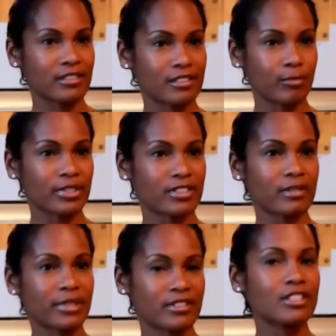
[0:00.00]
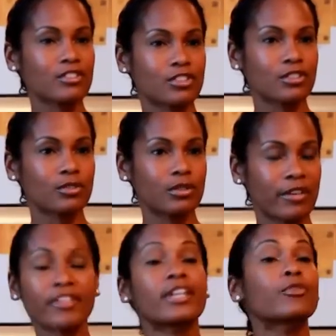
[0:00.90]
And someone said the best thing to do,
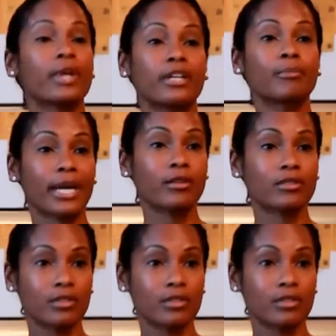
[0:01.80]
everything I'd read about